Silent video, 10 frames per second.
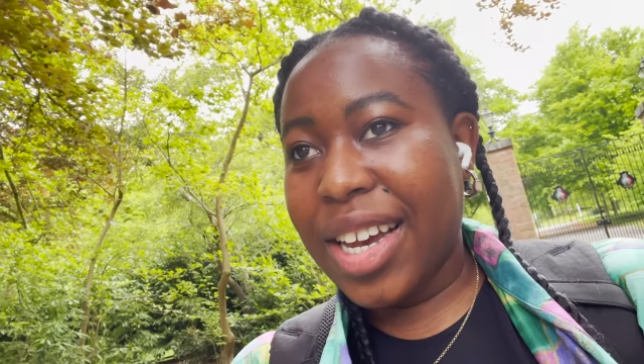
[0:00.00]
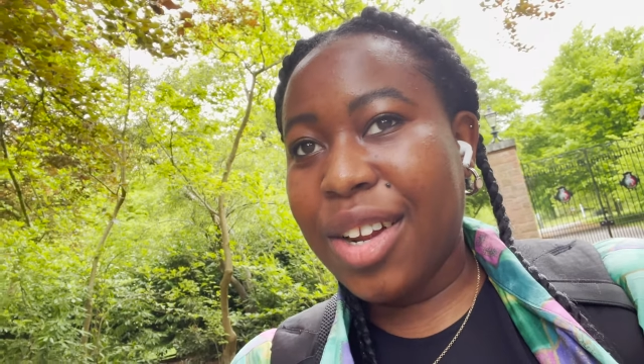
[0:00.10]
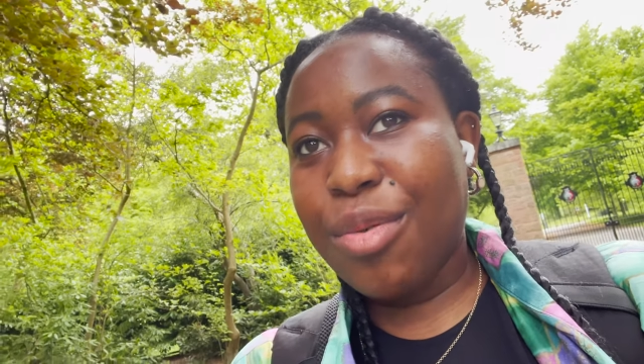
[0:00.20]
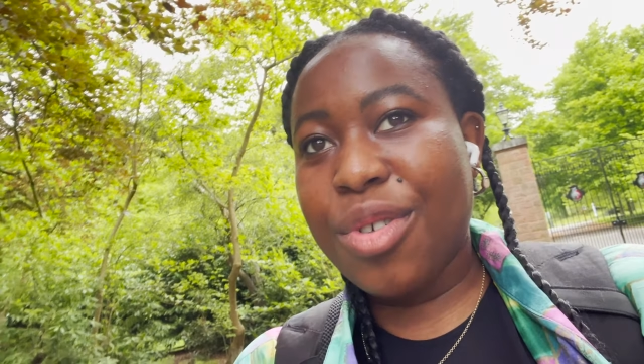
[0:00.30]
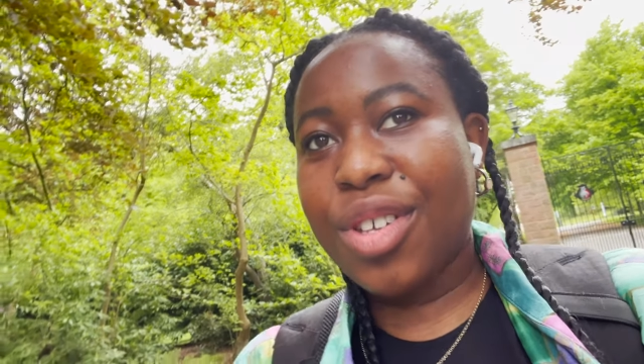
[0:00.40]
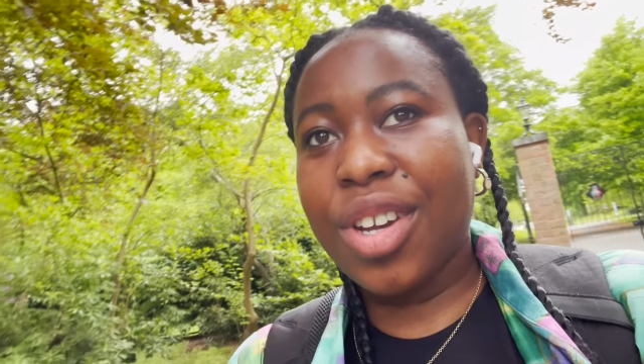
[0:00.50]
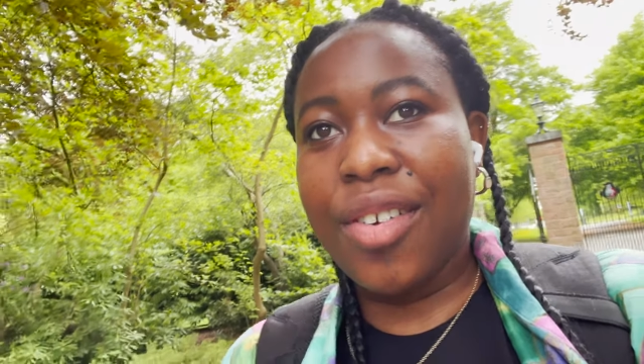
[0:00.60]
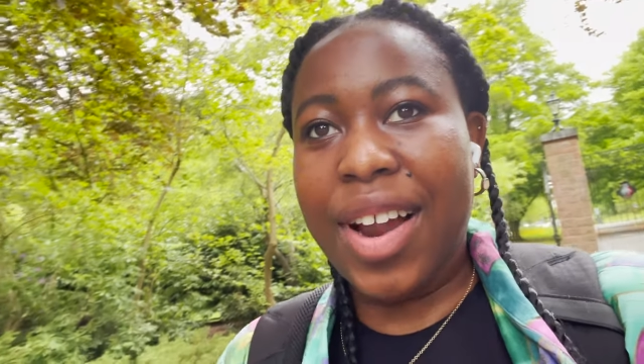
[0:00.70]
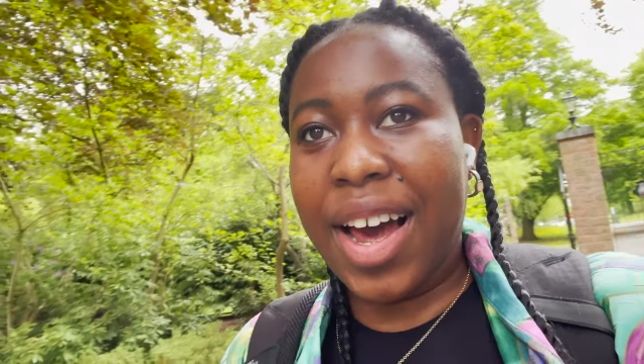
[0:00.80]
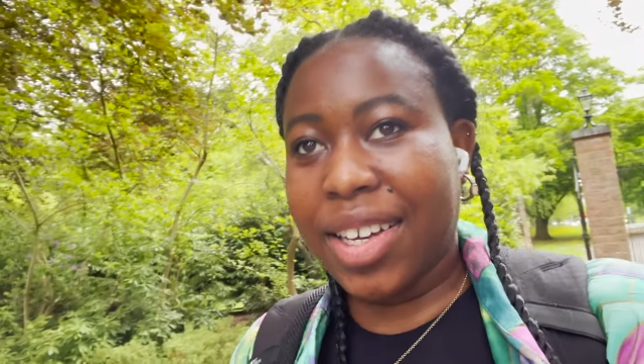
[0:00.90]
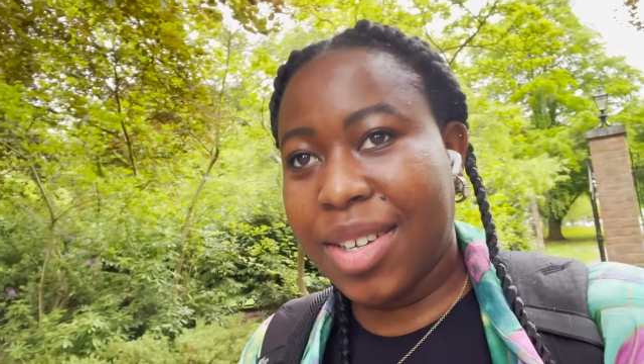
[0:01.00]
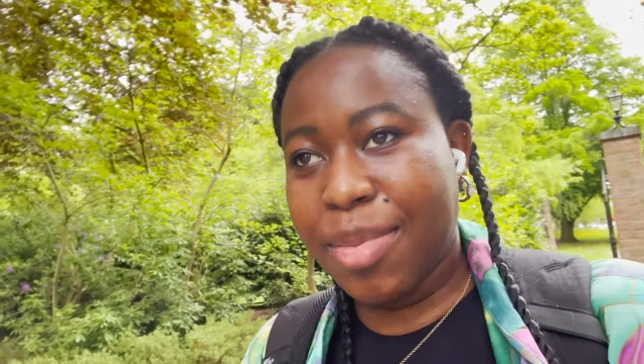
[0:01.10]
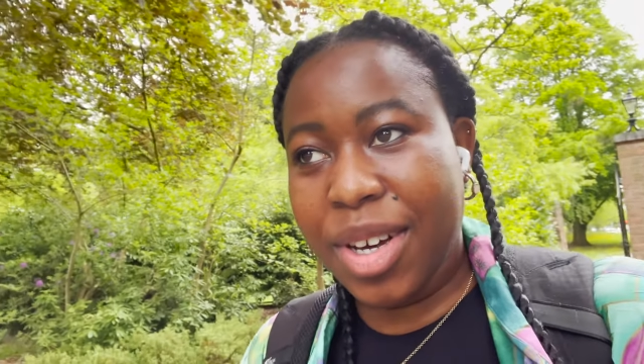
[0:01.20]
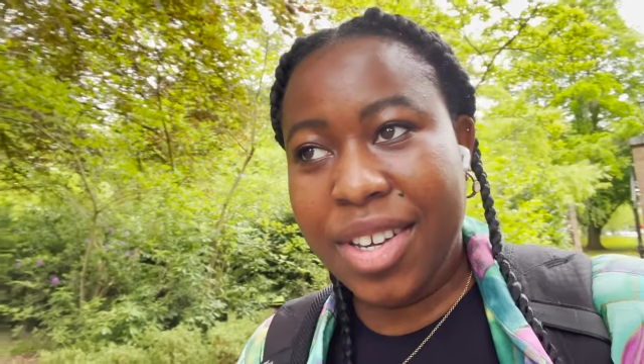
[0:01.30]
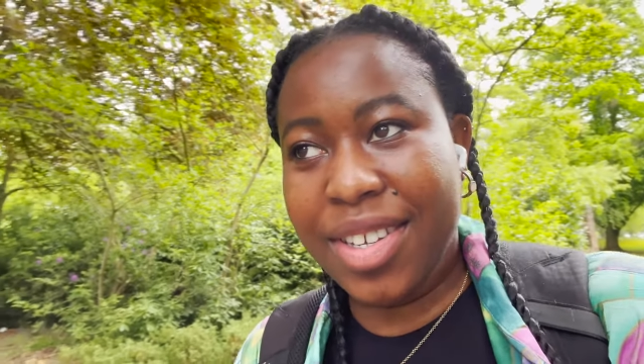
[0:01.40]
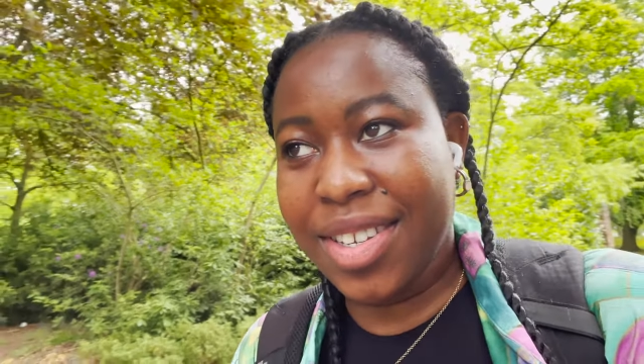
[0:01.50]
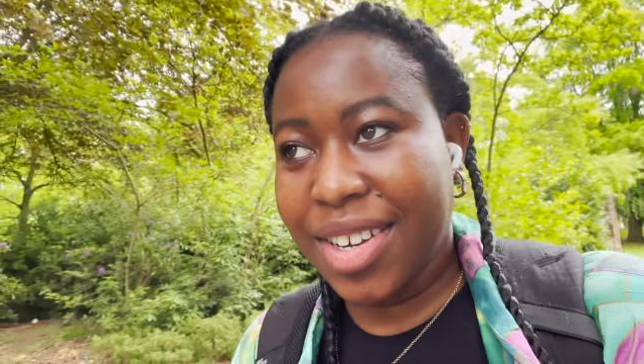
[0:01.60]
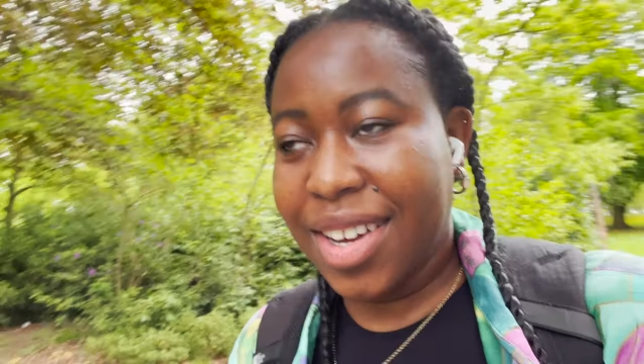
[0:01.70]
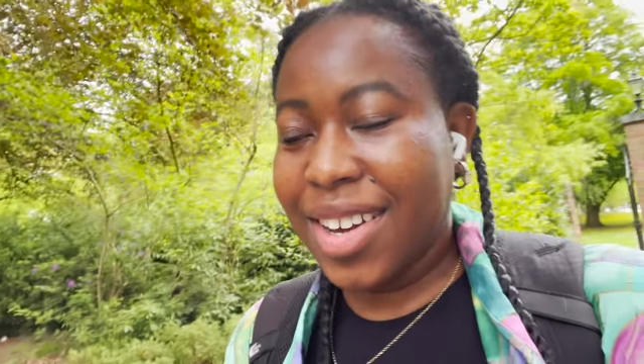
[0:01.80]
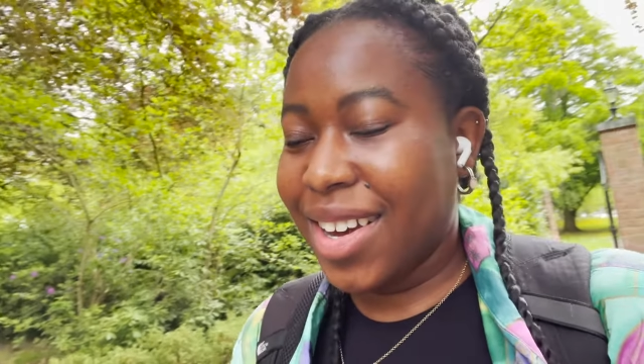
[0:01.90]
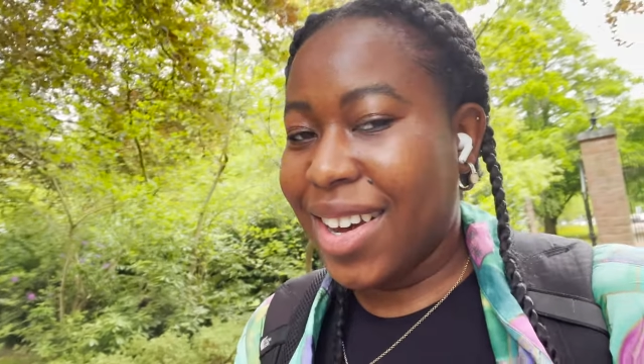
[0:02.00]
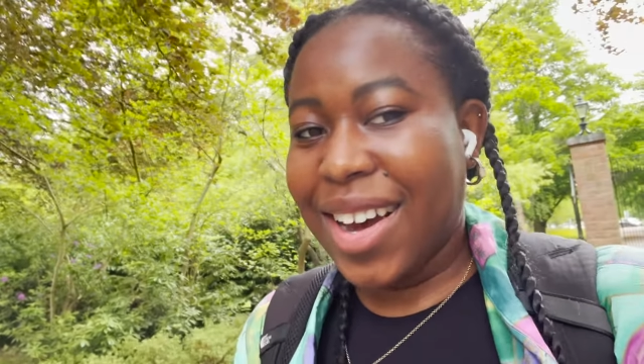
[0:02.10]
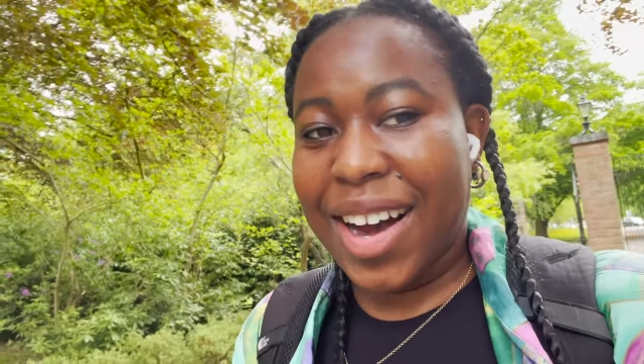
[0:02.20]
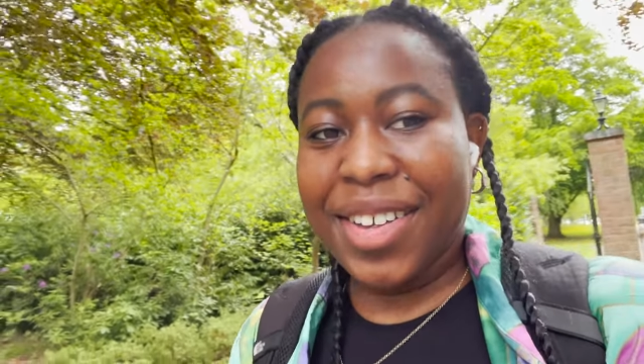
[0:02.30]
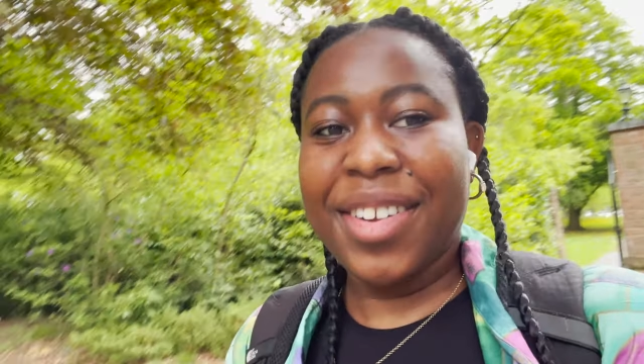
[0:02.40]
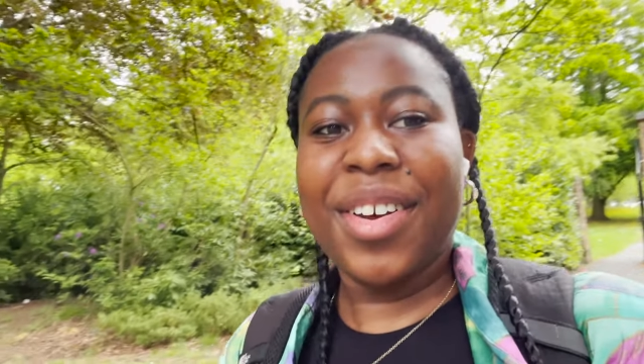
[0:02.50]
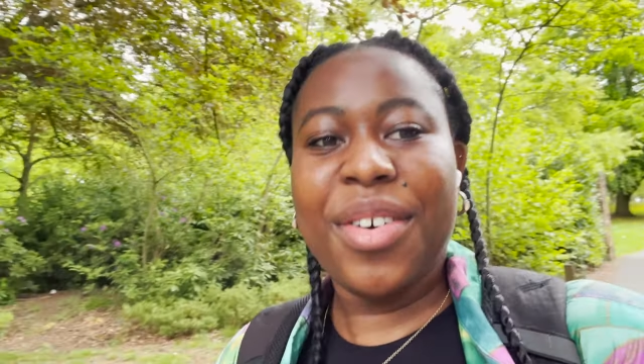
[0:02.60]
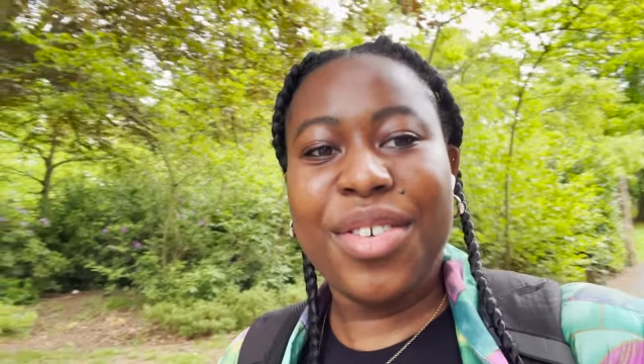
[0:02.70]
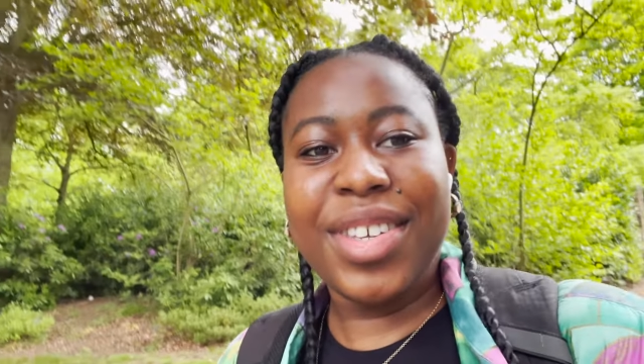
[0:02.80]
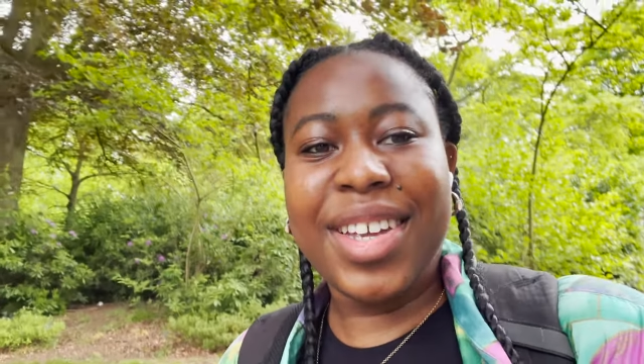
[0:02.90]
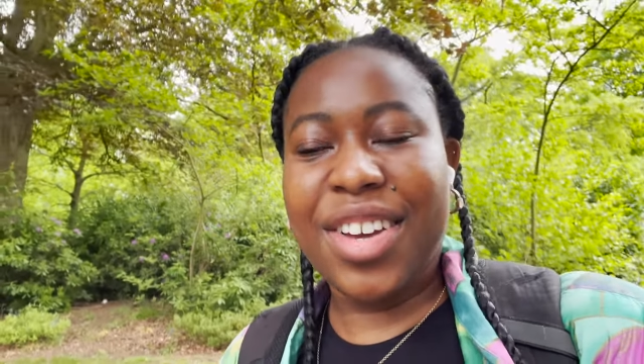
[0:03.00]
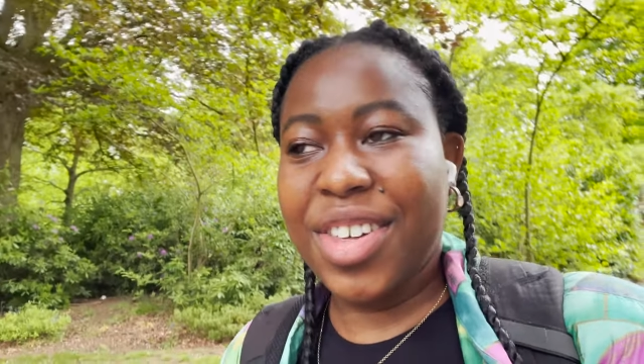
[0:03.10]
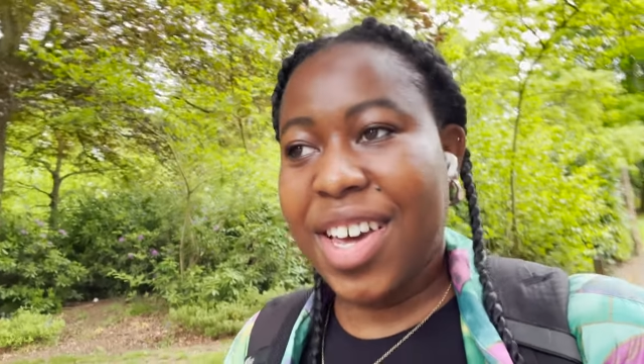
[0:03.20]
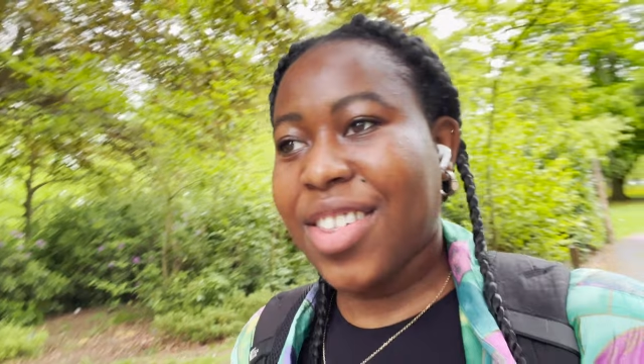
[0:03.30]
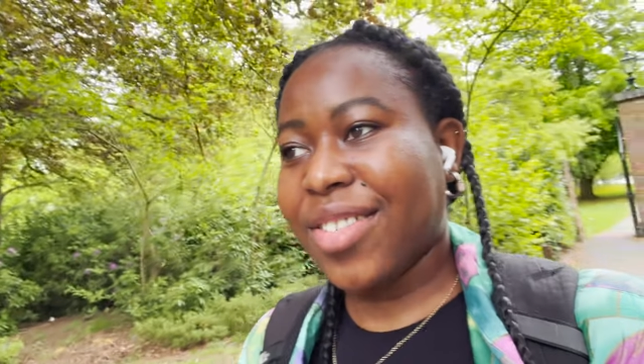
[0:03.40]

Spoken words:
And it was just so relaxing because, I don't know, it's just that change of